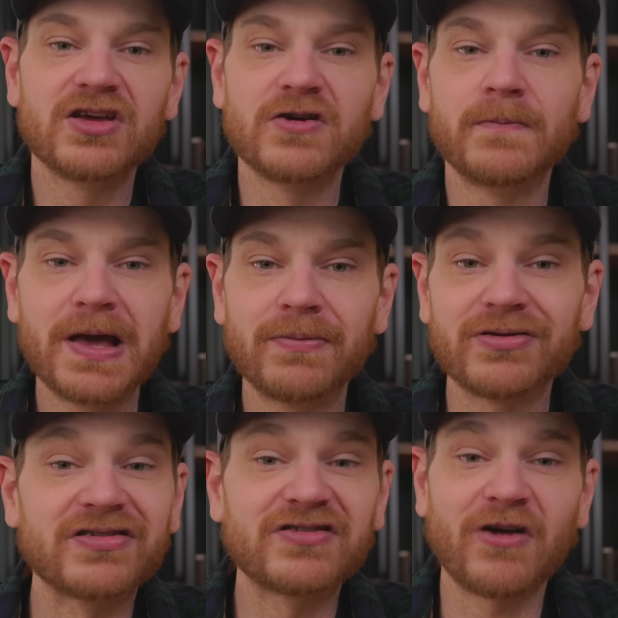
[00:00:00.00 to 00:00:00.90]
you'll be able
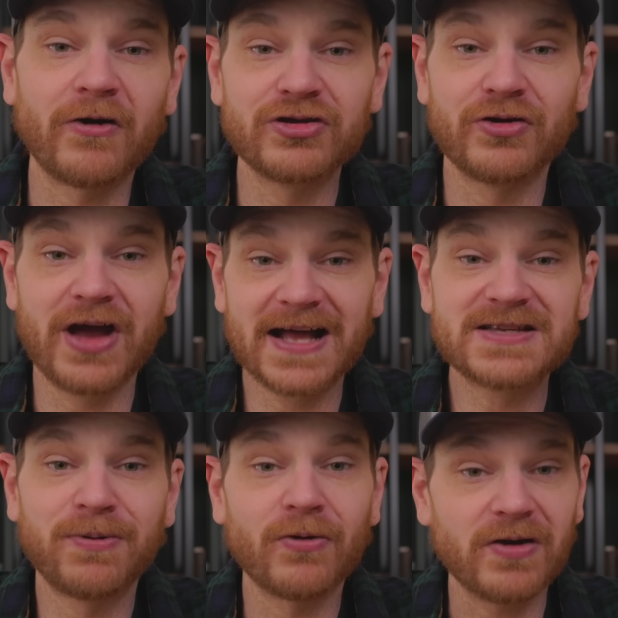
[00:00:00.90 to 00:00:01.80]
to start your
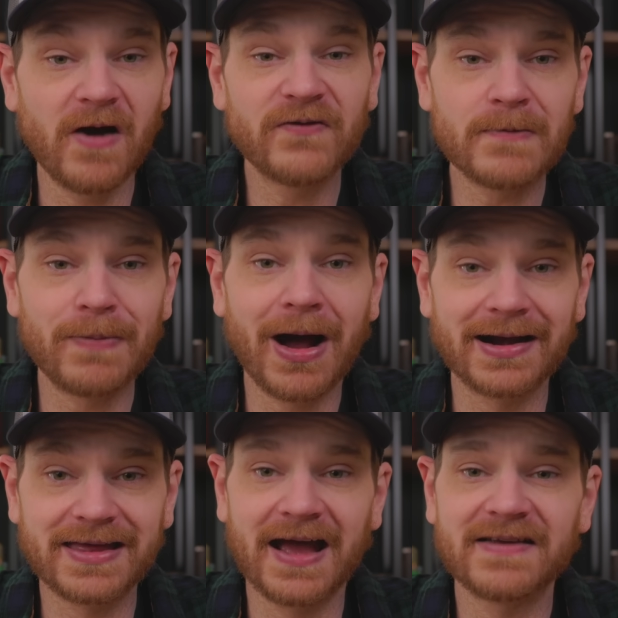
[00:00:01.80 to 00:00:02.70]
export of your
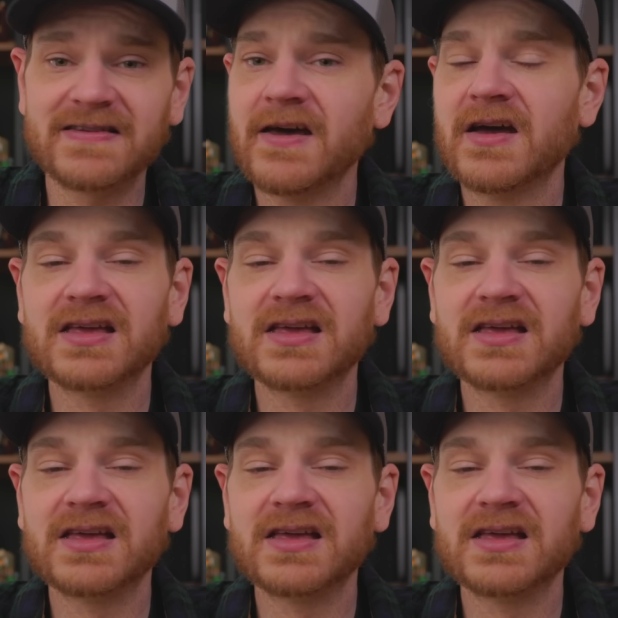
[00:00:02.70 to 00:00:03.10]
podcast,